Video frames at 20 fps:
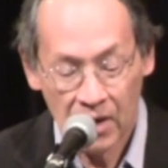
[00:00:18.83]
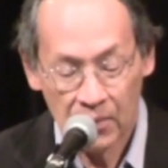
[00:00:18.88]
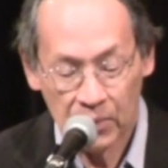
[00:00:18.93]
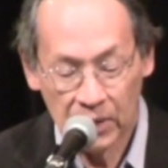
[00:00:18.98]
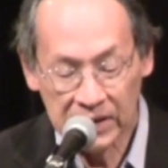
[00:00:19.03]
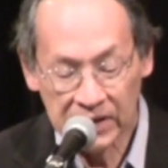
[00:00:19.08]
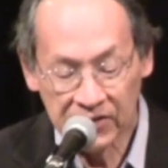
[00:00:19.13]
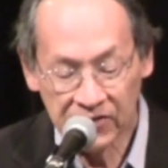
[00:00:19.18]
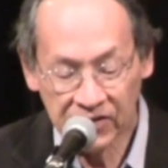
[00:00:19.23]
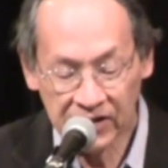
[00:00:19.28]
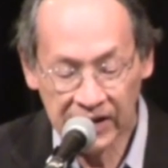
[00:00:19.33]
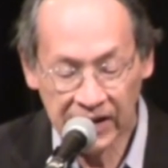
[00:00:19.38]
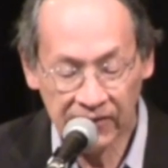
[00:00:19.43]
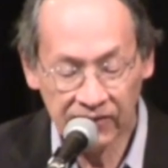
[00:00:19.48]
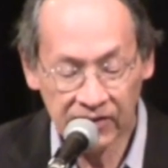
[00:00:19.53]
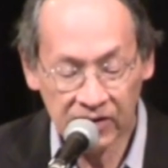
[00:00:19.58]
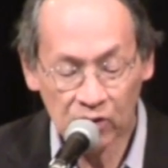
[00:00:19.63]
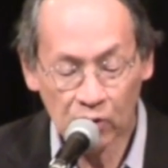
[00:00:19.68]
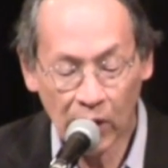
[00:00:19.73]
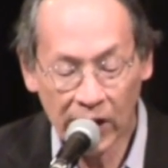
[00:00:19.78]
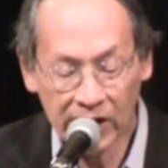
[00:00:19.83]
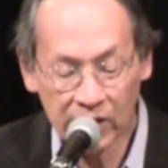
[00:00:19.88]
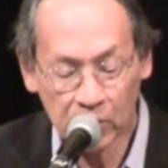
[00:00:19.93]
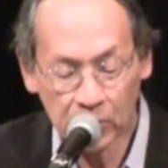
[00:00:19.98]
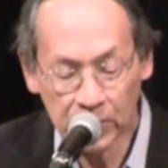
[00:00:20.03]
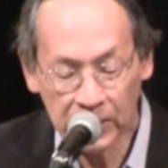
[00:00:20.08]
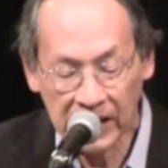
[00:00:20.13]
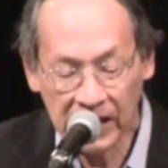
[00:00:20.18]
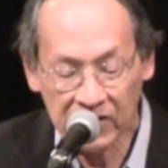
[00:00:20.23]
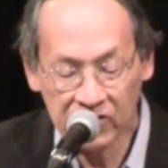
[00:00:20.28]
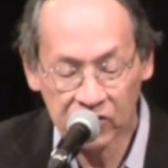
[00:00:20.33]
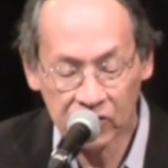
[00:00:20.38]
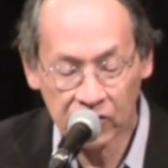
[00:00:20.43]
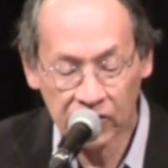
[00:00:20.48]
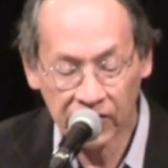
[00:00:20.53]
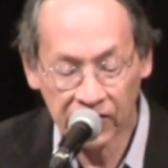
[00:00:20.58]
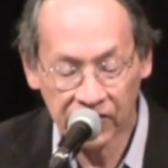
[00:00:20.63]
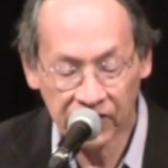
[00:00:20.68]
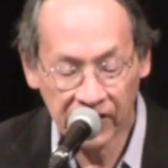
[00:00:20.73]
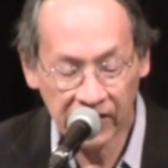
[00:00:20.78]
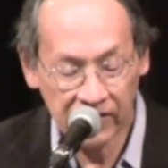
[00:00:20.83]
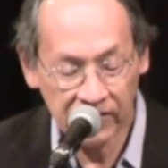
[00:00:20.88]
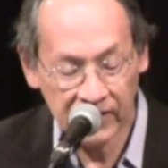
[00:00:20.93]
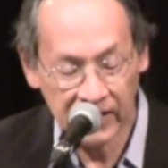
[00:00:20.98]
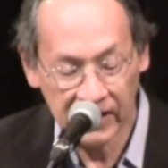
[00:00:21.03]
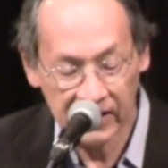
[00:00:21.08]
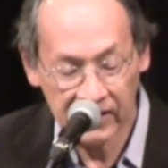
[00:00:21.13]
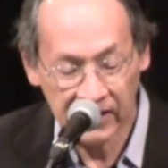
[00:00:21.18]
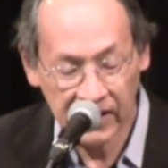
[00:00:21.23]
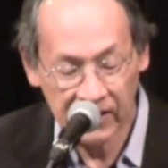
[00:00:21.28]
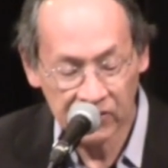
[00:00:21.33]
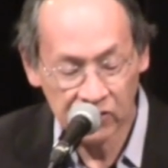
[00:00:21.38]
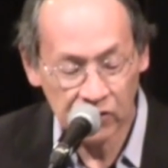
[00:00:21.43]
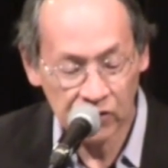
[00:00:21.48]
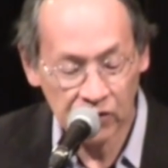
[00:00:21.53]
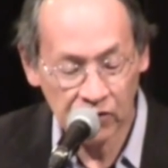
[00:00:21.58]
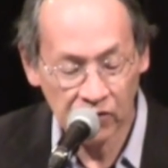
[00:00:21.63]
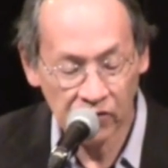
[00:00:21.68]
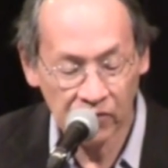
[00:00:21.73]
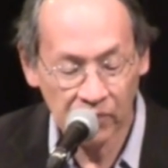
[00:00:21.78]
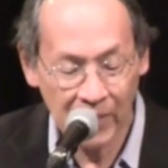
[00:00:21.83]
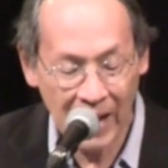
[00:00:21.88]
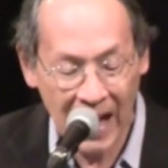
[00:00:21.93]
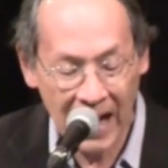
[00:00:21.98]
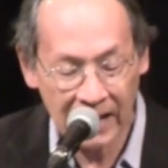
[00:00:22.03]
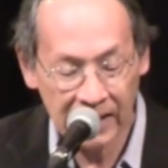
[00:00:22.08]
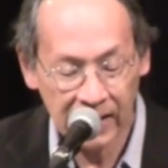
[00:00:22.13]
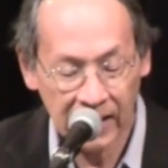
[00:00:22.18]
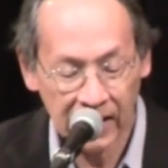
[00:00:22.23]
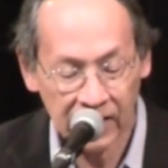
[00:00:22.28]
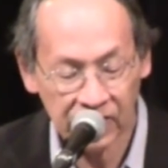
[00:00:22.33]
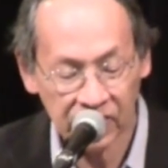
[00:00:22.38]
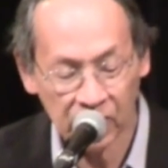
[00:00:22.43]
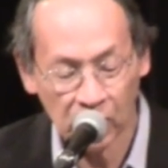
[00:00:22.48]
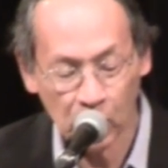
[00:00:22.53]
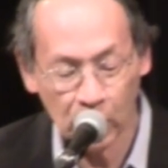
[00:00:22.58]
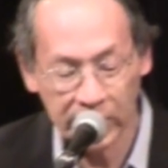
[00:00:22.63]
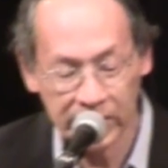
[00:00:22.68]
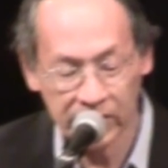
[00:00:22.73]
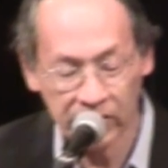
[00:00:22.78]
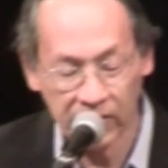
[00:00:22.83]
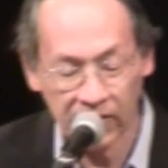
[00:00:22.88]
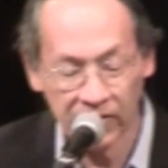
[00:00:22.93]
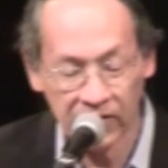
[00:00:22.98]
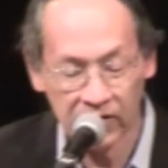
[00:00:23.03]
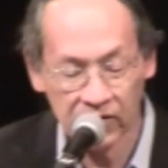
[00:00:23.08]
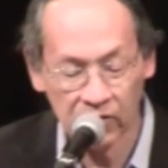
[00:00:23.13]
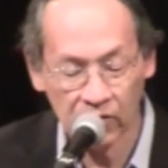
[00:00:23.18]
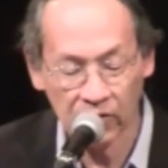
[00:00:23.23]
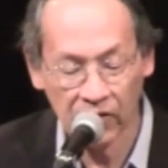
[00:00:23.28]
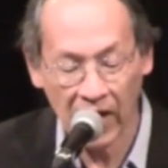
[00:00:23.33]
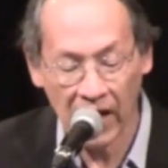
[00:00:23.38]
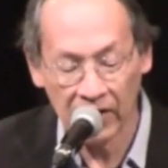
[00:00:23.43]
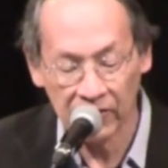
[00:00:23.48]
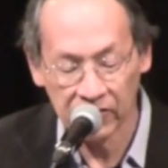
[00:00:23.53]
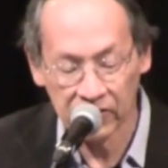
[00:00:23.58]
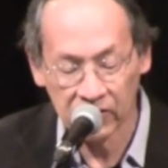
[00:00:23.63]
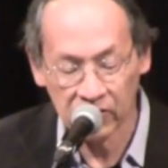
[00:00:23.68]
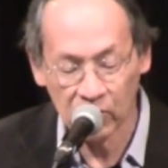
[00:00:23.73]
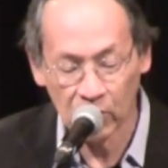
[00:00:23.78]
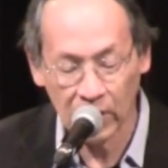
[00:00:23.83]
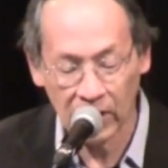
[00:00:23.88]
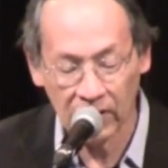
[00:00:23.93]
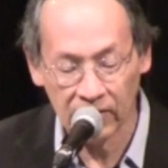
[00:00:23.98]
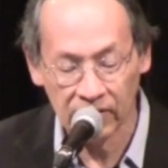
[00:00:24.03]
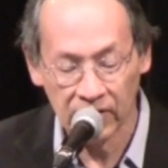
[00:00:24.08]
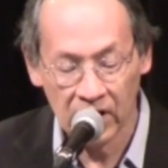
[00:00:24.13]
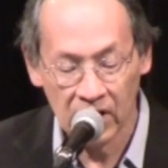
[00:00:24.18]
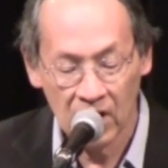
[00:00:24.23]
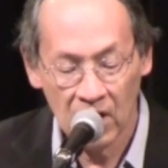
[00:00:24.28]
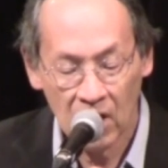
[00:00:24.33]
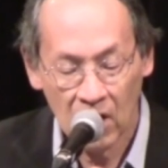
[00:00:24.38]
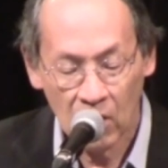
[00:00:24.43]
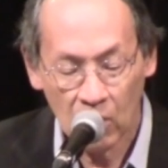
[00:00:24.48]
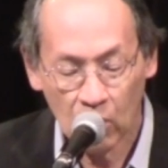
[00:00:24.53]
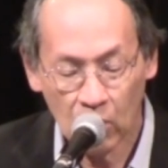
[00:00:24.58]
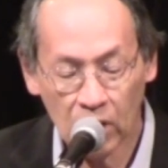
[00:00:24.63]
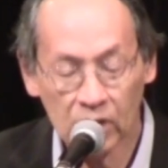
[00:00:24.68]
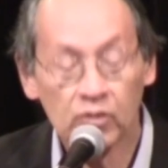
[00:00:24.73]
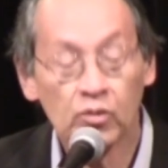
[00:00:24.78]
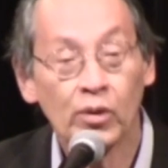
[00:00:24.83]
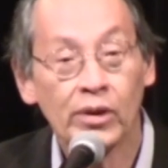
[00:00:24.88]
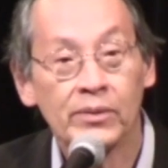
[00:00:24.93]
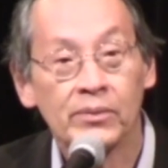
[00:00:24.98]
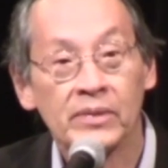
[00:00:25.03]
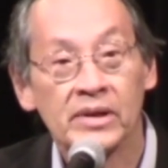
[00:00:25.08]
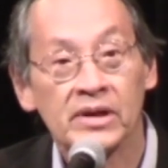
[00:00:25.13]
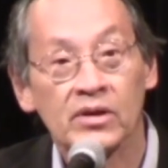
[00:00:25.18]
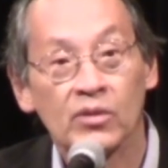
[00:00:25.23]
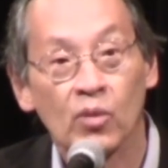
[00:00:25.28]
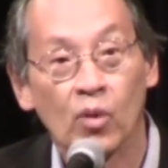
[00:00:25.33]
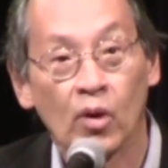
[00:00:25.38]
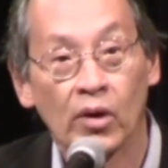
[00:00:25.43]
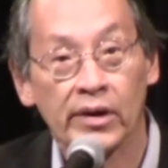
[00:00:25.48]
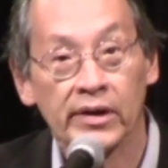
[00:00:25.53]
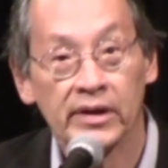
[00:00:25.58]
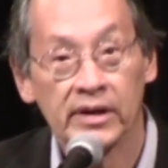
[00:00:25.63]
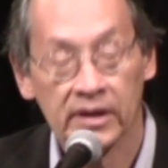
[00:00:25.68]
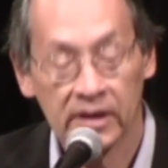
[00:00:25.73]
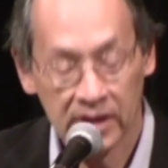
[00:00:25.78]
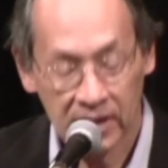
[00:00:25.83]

But it's an even greater pleasure this evening to introduce Matt as the winner of the 2012 Walt Whitman Award.